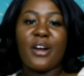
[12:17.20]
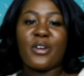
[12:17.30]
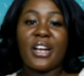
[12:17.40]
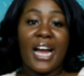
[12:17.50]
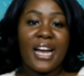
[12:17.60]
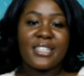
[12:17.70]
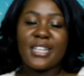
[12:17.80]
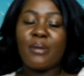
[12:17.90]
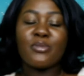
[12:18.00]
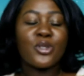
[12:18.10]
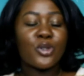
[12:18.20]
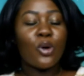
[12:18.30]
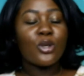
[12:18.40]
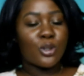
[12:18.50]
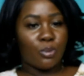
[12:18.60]
Guys, I'm
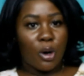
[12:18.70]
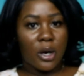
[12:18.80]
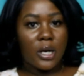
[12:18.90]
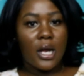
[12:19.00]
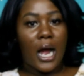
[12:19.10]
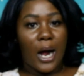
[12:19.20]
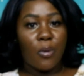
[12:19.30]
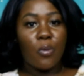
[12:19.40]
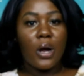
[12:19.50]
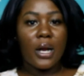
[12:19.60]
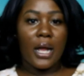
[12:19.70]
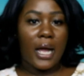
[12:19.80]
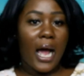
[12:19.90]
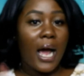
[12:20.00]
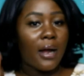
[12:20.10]
so smart. I
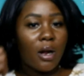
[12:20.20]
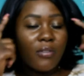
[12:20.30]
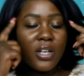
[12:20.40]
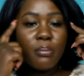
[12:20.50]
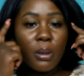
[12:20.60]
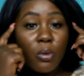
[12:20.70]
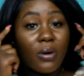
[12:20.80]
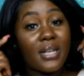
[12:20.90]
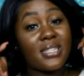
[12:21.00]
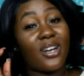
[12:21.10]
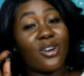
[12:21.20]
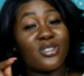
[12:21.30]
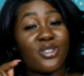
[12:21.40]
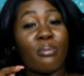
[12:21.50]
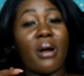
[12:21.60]
had already memorized that
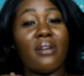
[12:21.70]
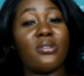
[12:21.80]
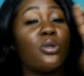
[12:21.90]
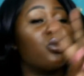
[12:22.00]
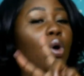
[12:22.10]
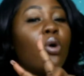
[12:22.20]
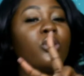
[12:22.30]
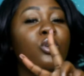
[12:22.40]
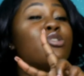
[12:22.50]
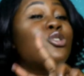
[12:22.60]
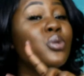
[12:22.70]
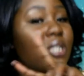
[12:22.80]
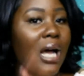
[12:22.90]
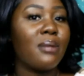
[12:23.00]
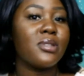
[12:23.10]
girl's number after those two
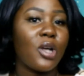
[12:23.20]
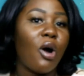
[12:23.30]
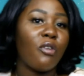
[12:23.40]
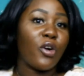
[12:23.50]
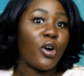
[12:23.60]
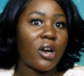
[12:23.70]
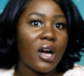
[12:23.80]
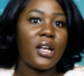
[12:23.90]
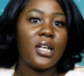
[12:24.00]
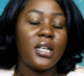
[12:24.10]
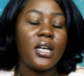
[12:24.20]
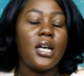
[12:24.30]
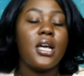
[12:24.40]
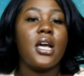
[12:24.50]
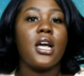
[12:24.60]
times of her calling.
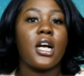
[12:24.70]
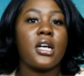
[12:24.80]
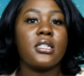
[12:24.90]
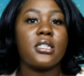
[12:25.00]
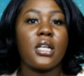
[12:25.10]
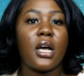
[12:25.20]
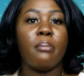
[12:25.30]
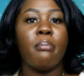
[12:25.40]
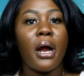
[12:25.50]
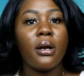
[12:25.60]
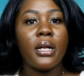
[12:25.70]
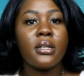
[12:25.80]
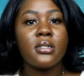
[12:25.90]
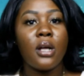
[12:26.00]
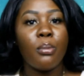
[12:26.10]
Because
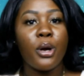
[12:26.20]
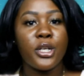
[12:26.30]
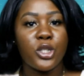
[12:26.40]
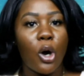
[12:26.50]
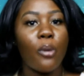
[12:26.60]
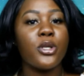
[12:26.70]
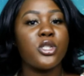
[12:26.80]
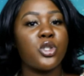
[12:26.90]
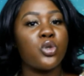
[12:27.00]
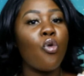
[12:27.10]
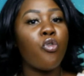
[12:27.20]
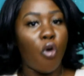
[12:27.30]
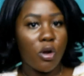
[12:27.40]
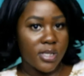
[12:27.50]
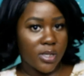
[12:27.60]
Marilyn's number is always
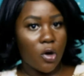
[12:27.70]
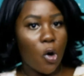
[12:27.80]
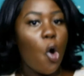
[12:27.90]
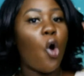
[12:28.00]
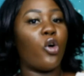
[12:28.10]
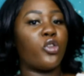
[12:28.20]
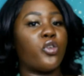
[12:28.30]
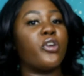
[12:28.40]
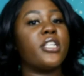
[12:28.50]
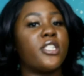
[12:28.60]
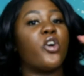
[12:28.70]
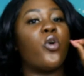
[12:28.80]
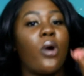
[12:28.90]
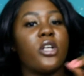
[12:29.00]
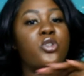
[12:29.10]
240 or
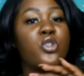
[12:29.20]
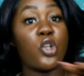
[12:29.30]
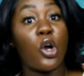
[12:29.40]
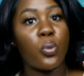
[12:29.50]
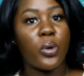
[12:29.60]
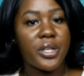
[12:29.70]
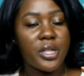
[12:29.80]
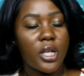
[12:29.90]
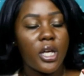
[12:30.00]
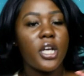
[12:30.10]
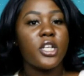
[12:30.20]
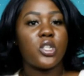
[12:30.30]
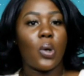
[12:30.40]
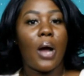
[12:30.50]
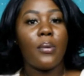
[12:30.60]
301 to start with.
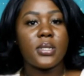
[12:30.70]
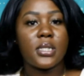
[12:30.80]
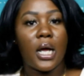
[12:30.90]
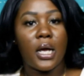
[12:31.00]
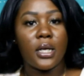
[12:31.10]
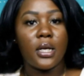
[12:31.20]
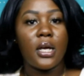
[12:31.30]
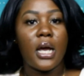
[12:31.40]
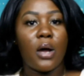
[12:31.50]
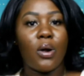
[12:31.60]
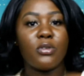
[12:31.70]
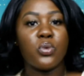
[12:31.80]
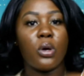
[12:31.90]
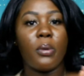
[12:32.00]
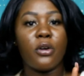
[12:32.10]
So I was like, I don't have to
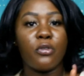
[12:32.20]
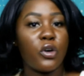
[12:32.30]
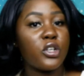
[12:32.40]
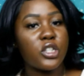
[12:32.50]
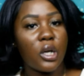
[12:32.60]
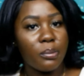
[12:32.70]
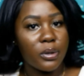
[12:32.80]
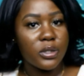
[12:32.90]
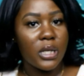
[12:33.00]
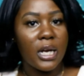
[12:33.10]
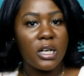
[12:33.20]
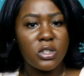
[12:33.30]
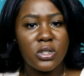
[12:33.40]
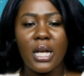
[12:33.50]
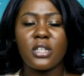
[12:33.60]
worry about the first numbers. I
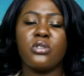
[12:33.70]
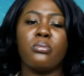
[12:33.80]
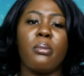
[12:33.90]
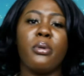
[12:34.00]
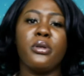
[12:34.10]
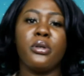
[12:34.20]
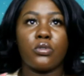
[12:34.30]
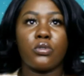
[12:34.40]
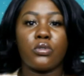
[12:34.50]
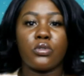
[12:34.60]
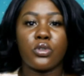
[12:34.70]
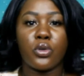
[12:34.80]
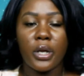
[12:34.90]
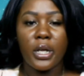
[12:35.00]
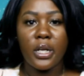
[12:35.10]
just got to remember the
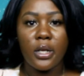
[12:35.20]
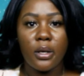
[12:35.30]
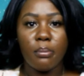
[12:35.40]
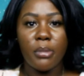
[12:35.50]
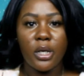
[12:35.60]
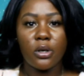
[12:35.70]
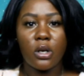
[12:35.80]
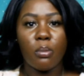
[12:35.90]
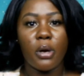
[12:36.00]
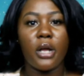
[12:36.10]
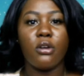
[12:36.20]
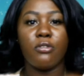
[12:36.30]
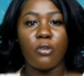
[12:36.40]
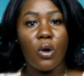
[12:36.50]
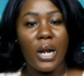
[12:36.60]
3 middle number and the
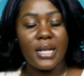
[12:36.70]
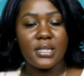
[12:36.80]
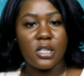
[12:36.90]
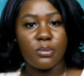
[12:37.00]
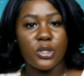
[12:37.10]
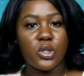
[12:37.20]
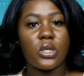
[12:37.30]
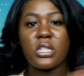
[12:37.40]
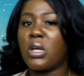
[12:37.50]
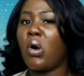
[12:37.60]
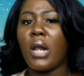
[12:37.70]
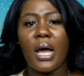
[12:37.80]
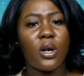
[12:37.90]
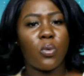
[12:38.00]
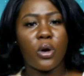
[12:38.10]
4 last number. So that's all I
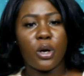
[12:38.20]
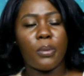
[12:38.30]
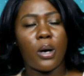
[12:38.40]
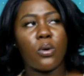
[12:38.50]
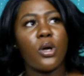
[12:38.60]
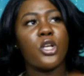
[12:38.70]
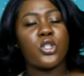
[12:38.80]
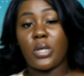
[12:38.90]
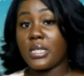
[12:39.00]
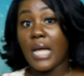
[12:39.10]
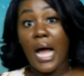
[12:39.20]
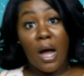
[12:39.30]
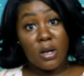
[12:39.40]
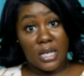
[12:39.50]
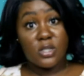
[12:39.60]
had to worry about. So that's
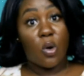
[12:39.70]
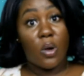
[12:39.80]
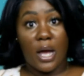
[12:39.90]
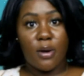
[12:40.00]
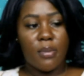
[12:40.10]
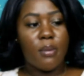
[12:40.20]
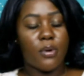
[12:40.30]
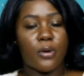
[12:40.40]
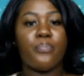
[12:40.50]
all I remember.